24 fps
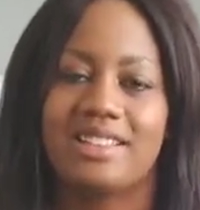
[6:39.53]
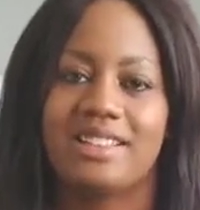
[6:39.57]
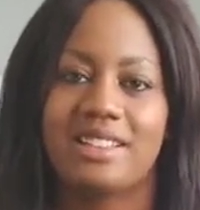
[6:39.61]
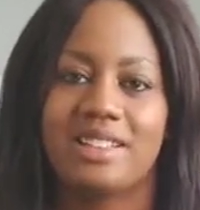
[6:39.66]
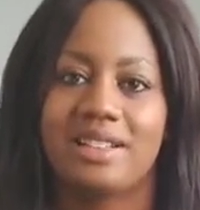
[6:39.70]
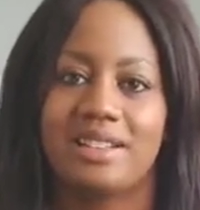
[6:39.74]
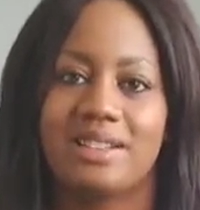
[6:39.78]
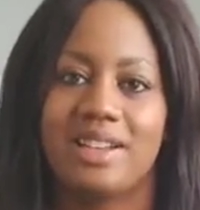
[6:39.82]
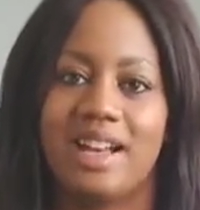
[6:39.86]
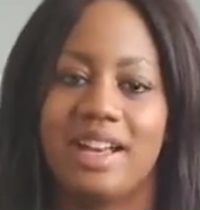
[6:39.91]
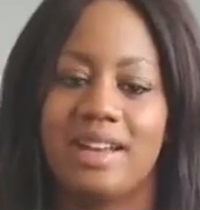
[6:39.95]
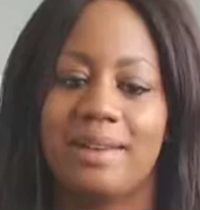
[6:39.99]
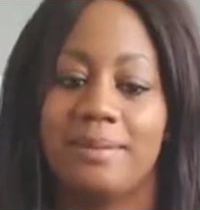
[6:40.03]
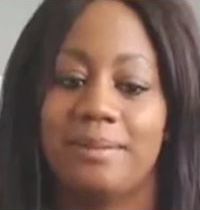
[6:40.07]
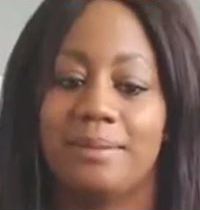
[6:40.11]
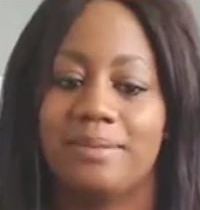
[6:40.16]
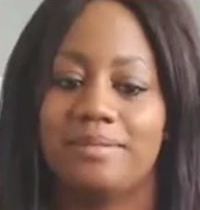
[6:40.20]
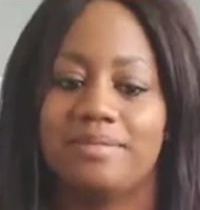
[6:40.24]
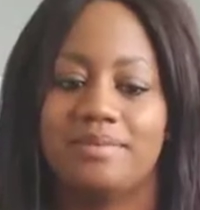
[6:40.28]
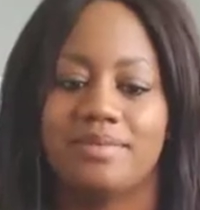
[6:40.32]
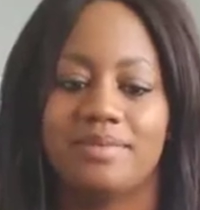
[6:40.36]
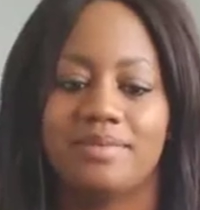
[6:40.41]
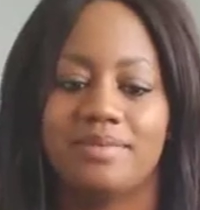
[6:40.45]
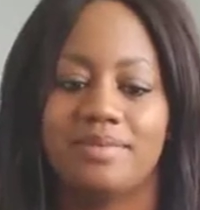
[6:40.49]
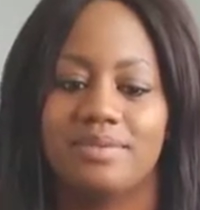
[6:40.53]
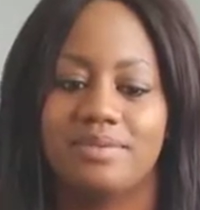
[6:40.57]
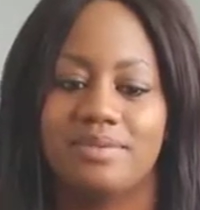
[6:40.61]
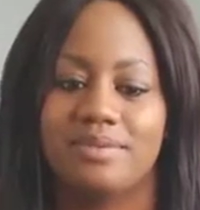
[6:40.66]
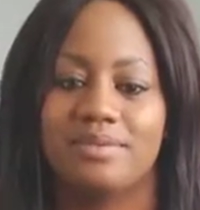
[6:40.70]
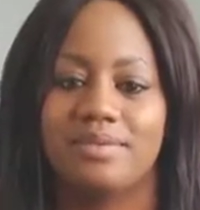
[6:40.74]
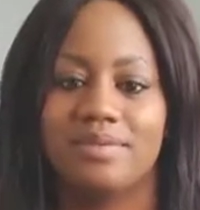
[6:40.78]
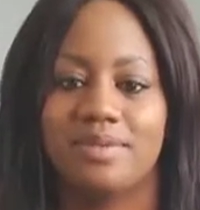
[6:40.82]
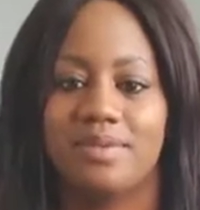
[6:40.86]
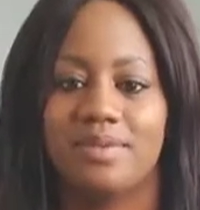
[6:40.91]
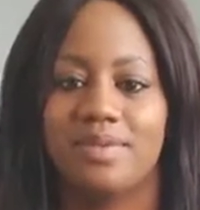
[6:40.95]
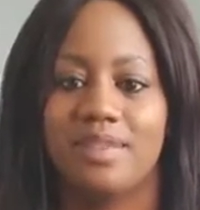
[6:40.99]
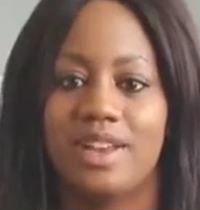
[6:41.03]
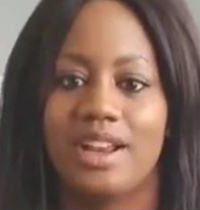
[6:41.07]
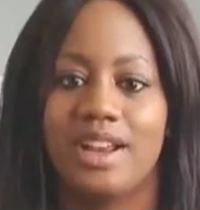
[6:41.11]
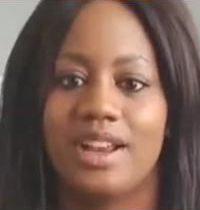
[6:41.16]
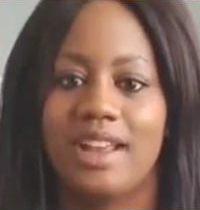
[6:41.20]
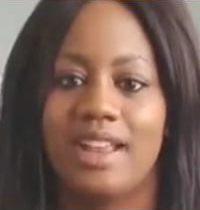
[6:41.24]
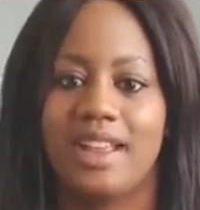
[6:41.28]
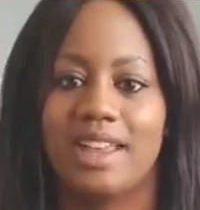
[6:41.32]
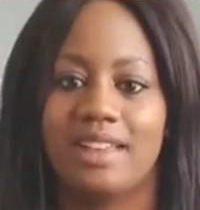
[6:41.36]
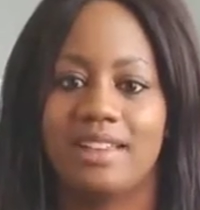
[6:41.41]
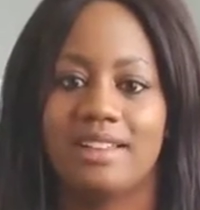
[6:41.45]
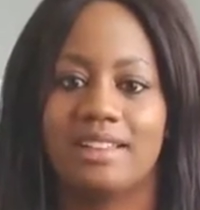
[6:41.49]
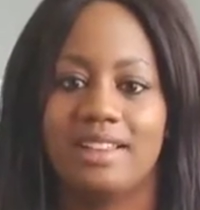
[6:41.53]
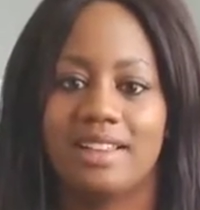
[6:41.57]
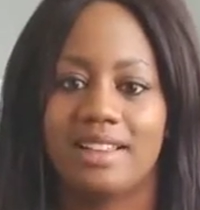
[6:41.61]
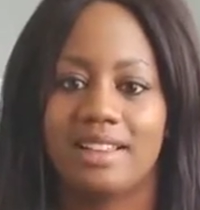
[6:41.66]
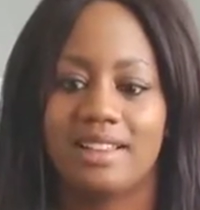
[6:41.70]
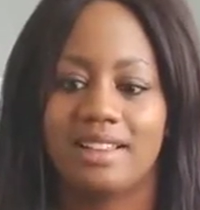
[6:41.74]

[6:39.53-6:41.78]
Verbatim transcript: So I'm very